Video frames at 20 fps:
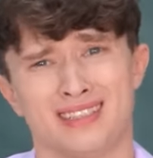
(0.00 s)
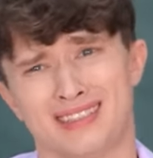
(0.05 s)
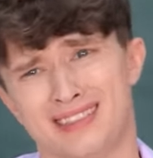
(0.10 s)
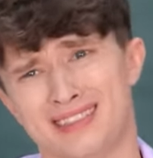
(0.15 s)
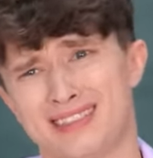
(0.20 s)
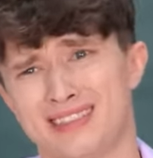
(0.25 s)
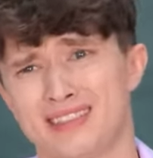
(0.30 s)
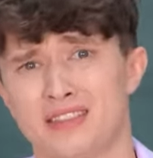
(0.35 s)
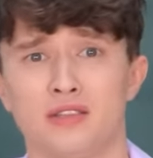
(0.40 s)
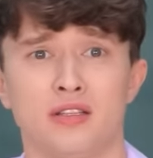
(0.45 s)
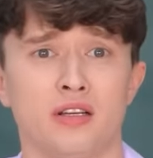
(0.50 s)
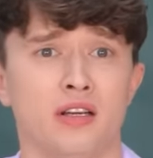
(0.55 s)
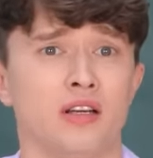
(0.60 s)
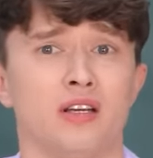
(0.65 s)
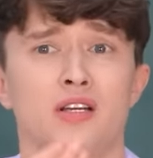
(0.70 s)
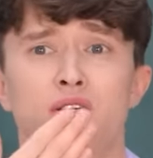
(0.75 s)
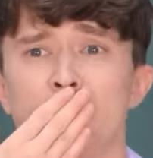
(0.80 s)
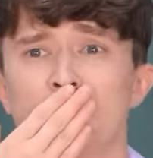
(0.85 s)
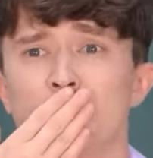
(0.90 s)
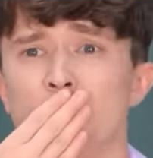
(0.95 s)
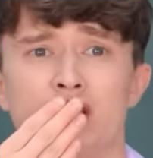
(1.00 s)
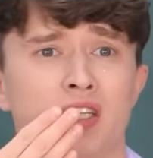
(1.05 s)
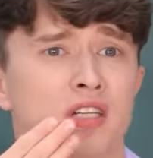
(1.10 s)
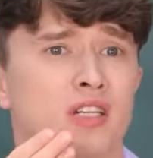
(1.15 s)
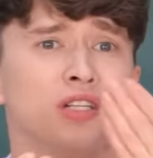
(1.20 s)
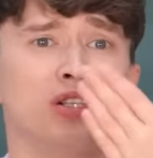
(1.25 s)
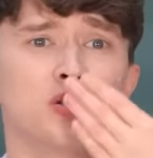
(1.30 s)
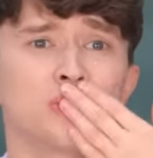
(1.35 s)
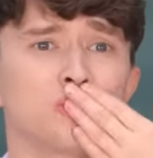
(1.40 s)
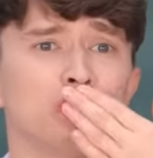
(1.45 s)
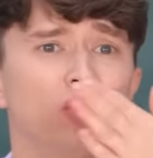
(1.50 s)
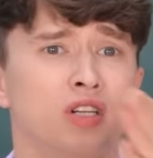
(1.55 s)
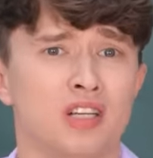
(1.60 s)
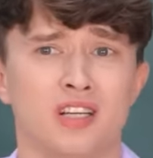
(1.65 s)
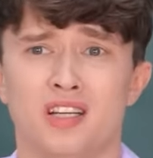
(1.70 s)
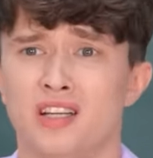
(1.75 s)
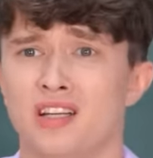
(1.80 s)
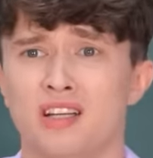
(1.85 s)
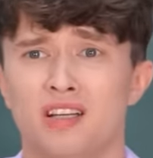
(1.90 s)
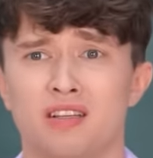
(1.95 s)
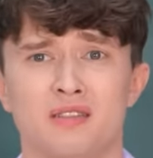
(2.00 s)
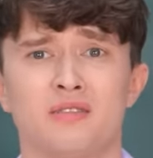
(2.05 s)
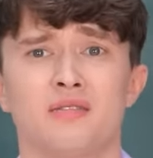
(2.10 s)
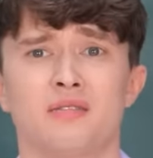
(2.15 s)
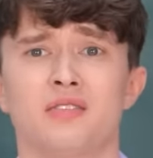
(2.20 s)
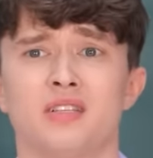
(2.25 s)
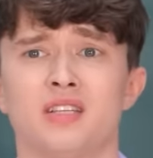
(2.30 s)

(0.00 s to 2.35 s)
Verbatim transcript: Girls, take it easy, please.